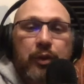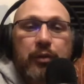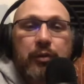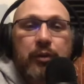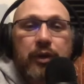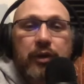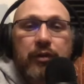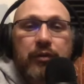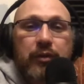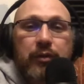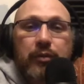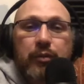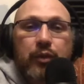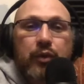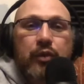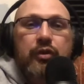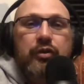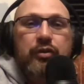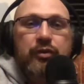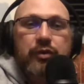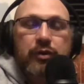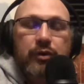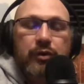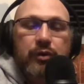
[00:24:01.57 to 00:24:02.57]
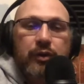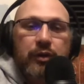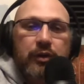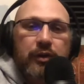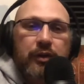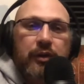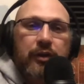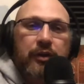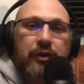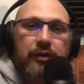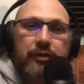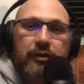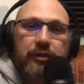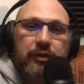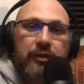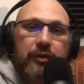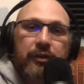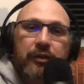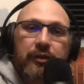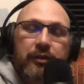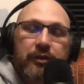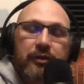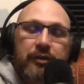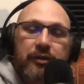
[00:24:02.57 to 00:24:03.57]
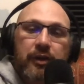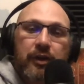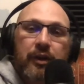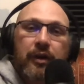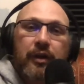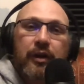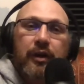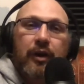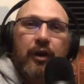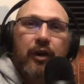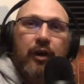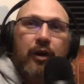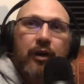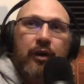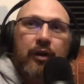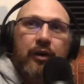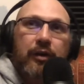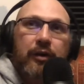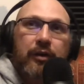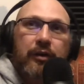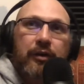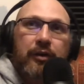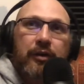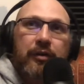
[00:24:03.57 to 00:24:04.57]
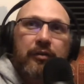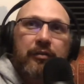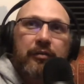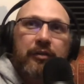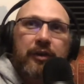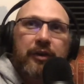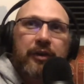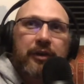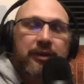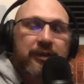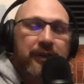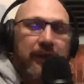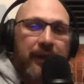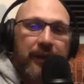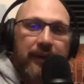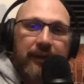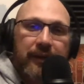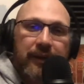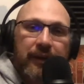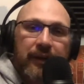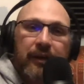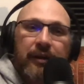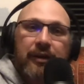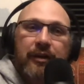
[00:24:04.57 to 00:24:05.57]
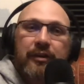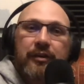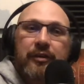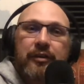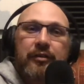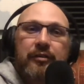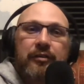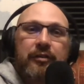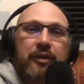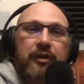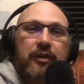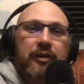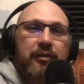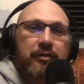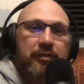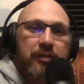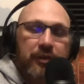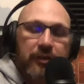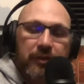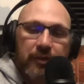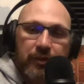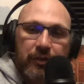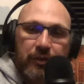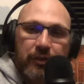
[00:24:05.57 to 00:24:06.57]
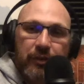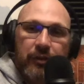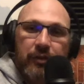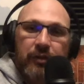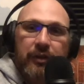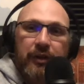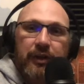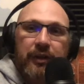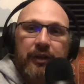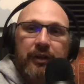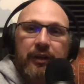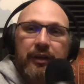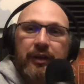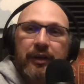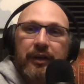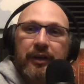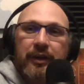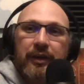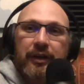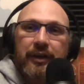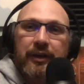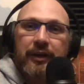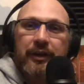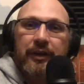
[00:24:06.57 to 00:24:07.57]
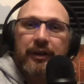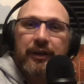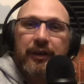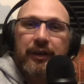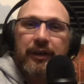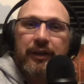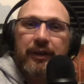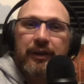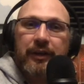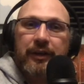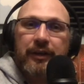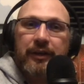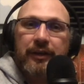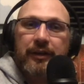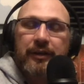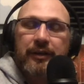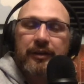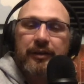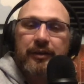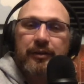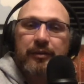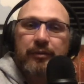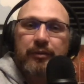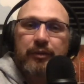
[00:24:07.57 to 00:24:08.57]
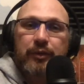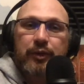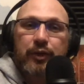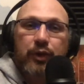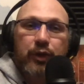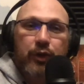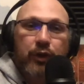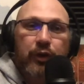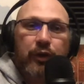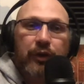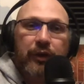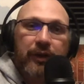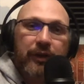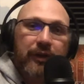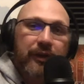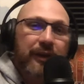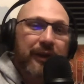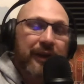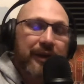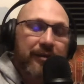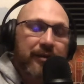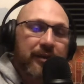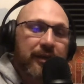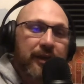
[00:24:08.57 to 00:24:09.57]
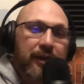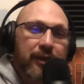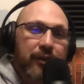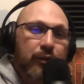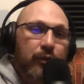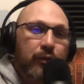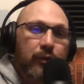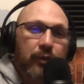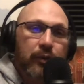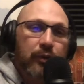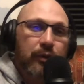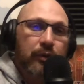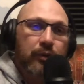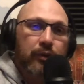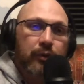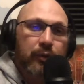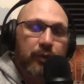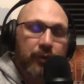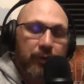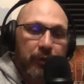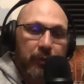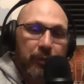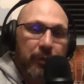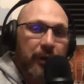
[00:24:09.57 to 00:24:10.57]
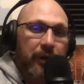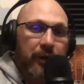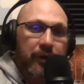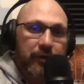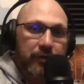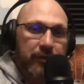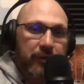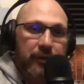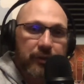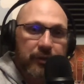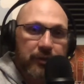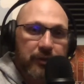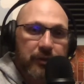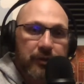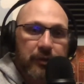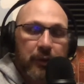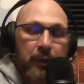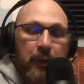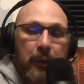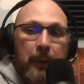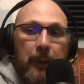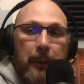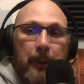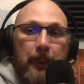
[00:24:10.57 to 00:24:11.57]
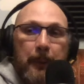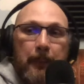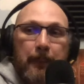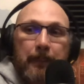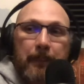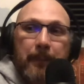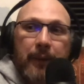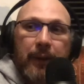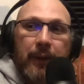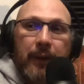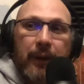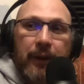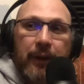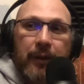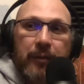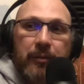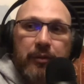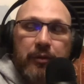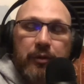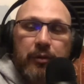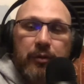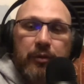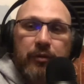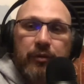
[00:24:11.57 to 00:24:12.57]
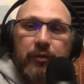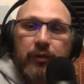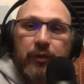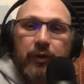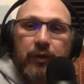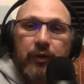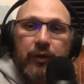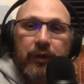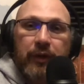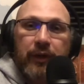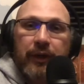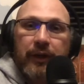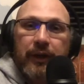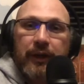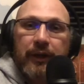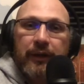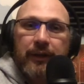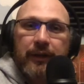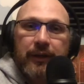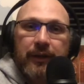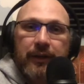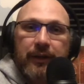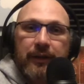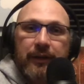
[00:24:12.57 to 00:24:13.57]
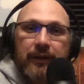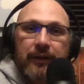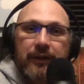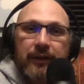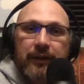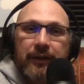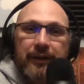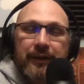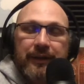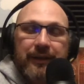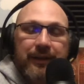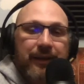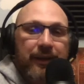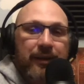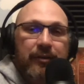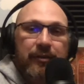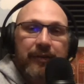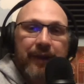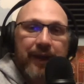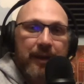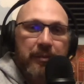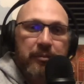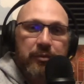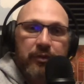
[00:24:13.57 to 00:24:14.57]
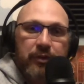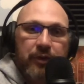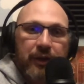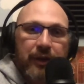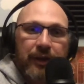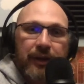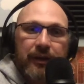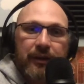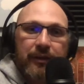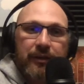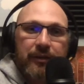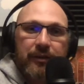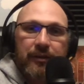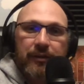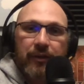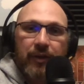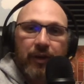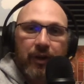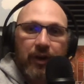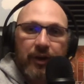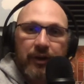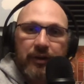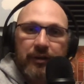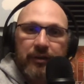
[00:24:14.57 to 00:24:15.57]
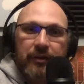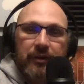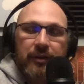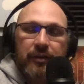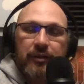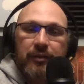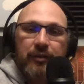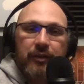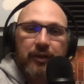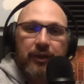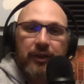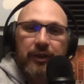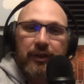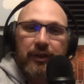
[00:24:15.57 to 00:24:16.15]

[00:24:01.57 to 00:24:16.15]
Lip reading: even more so, our youngest learners are very tactile and they're very physical, and they learn how to navigate the world with their body first. So before they can think of abstract thoughts, and they